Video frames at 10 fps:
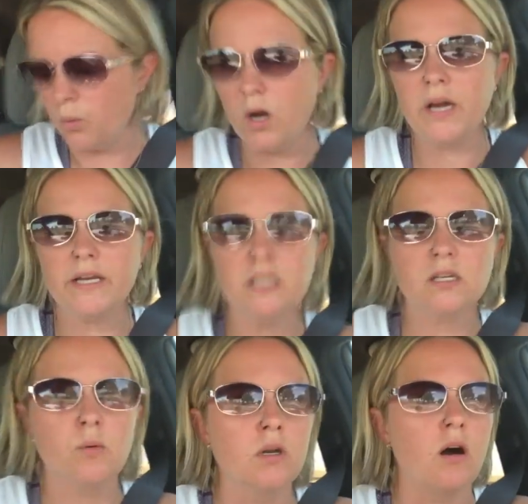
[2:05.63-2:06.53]
what is
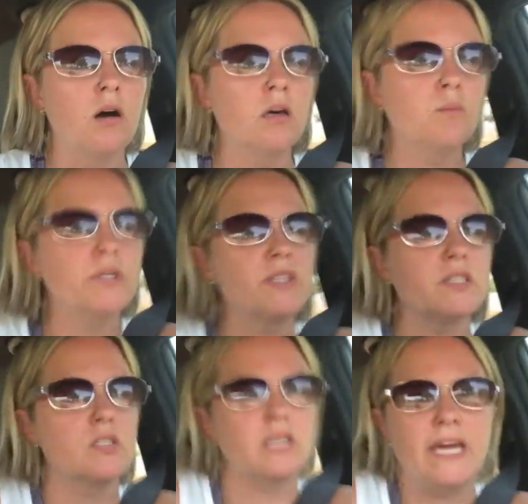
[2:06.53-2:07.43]
going on with
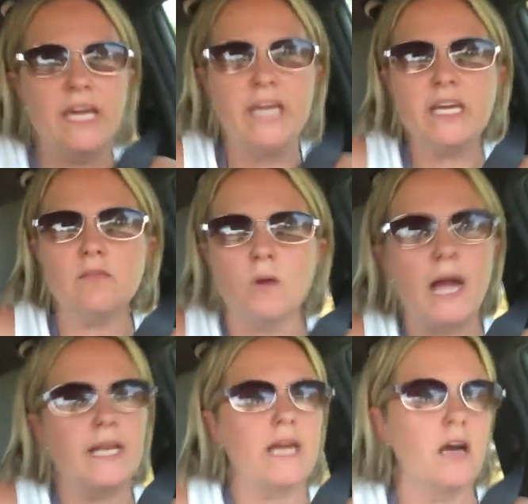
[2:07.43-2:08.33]
this heat
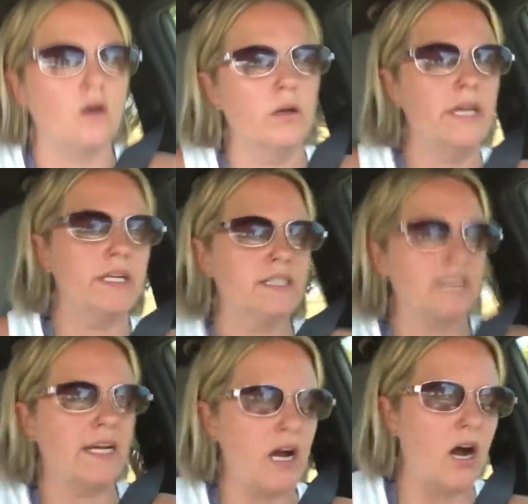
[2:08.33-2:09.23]
right now? It is
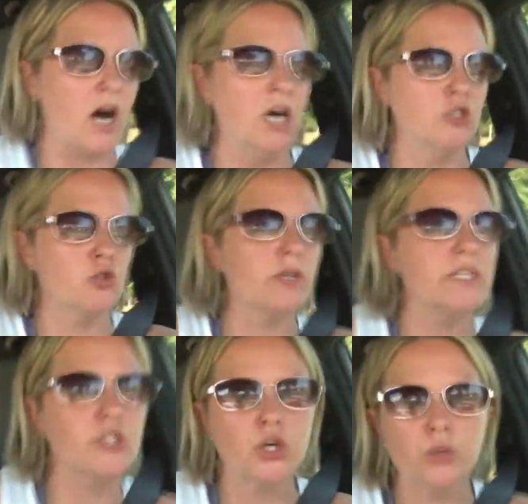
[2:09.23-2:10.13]
like one hundred
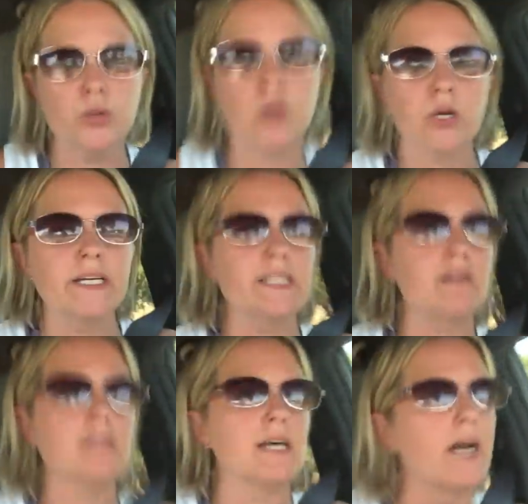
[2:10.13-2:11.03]
two degrees
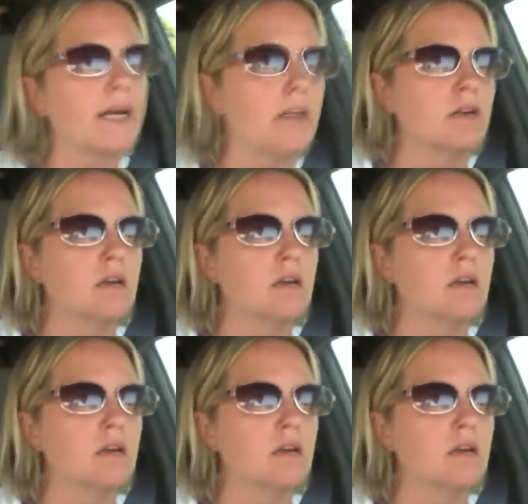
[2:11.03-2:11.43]
outside.